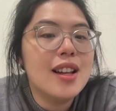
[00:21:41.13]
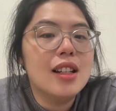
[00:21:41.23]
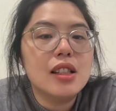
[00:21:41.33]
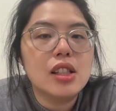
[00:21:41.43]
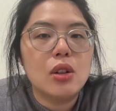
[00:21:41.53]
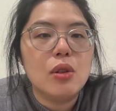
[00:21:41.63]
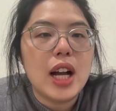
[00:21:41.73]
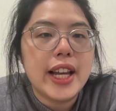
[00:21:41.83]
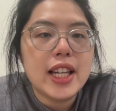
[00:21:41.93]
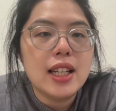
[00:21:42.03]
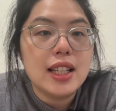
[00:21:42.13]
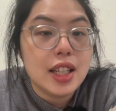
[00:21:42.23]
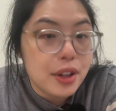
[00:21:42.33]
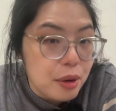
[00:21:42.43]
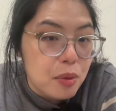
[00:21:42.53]
So I got a
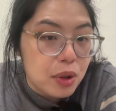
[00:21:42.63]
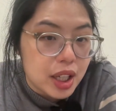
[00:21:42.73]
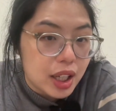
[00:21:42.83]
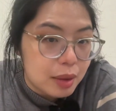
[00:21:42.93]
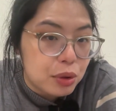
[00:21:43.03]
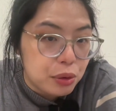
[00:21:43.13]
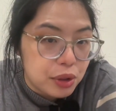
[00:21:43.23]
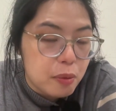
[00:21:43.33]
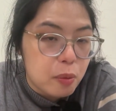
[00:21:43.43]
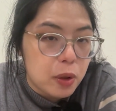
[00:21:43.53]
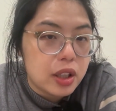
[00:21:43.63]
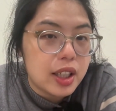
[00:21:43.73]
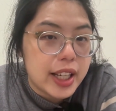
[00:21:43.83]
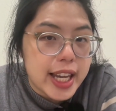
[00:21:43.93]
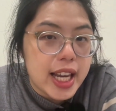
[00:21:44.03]
little more time to do the work
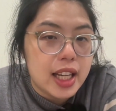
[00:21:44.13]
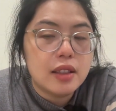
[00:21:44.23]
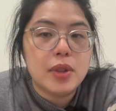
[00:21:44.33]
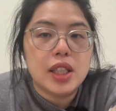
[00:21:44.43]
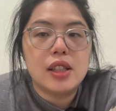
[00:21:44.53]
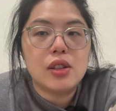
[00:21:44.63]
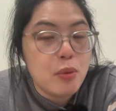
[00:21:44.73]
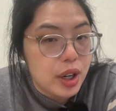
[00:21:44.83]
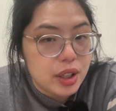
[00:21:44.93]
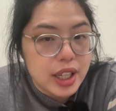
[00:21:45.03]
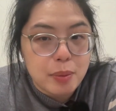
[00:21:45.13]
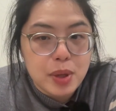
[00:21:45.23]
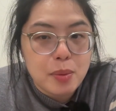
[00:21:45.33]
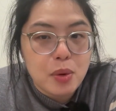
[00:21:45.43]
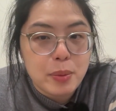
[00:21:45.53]
again because rarely are
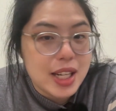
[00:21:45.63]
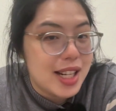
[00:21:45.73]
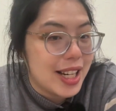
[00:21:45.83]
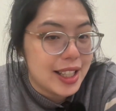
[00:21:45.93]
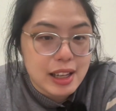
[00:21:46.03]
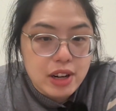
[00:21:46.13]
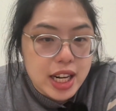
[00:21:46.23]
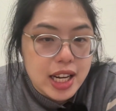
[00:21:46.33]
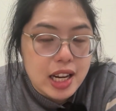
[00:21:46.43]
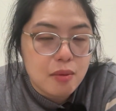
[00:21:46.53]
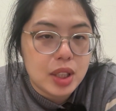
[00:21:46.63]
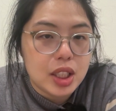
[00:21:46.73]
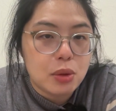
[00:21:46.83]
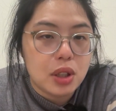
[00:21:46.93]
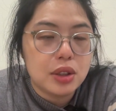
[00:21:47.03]
people meeting at 7 a.m. in
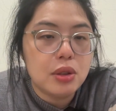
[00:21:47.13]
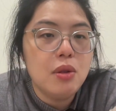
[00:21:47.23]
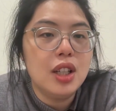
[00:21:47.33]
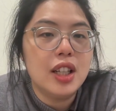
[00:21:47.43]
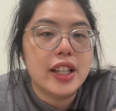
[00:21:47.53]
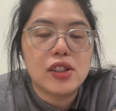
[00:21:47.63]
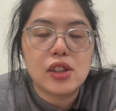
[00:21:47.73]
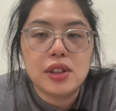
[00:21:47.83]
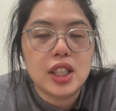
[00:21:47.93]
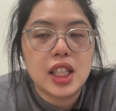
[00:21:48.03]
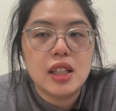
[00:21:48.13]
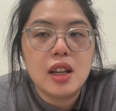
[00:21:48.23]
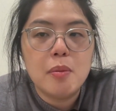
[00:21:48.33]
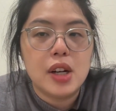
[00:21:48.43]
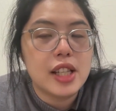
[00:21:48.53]
Toronto. And certainly
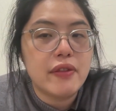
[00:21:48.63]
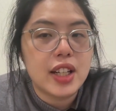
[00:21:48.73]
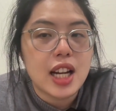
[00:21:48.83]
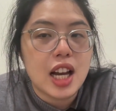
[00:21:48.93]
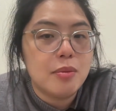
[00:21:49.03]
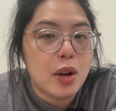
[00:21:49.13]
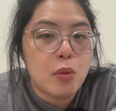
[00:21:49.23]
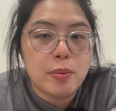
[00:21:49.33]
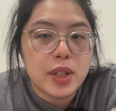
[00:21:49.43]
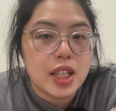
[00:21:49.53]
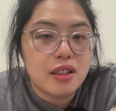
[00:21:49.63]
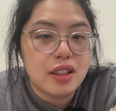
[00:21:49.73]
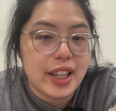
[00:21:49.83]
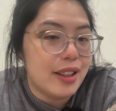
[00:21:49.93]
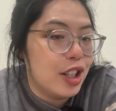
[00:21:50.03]
Pacific time, that would be
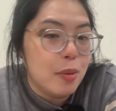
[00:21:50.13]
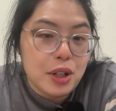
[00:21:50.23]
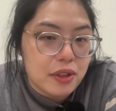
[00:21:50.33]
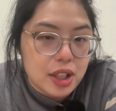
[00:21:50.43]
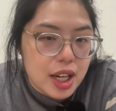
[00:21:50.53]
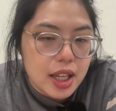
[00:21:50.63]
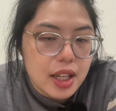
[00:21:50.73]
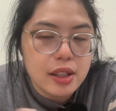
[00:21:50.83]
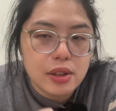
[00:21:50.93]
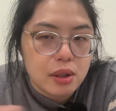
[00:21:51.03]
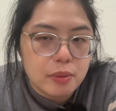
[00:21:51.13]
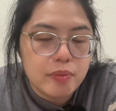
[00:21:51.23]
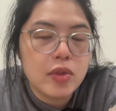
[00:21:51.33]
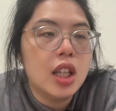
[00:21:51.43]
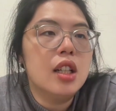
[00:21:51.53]
like in the middle of the night. So
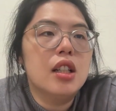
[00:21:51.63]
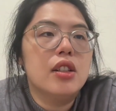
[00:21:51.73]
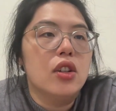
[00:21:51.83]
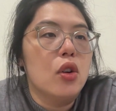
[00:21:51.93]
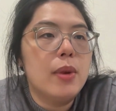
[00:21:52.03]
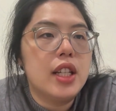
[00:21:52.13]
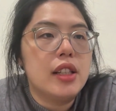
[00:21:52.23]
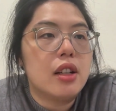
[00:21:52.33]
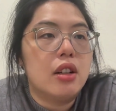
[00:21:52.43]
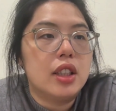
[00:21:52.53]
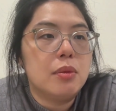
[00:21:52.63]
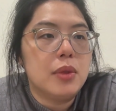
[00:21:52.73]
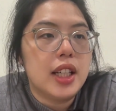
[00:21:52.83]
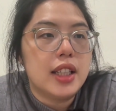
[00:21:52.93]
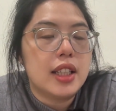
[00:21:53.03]
nobody is talking to
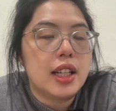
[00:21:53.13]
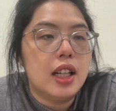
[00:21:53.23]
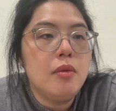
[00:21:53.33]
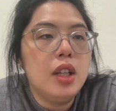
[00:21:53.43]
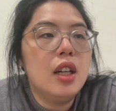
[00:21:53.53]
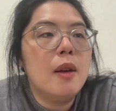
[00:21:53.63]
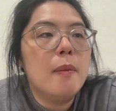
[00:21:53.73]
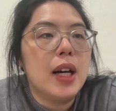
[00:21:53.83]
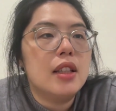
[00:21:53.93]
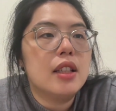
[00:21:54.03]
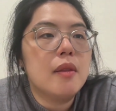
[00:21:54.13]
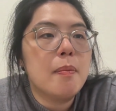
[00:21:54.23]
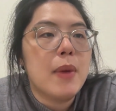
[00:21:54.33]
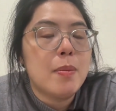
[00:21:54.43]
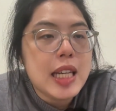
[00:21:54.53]
me at the time. But
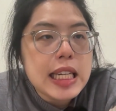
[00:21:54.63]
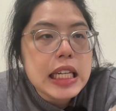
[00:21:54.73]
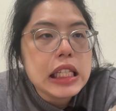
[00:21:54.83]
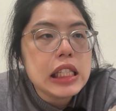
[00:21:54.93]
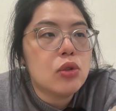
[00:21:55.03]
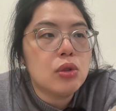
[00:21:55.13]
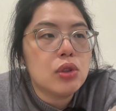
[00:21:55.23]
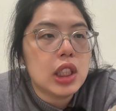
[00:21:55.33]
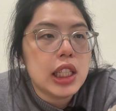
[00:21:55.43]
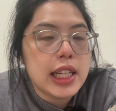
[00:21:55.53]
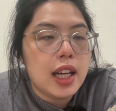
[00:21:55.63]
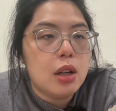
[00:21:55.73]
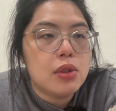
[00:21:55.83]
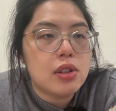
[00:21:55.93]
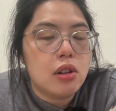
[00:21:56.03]
my meetings usually now
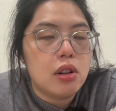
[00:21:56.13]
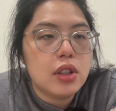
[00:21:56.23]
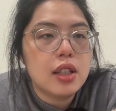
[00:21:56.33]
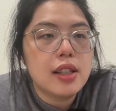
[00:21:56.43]
start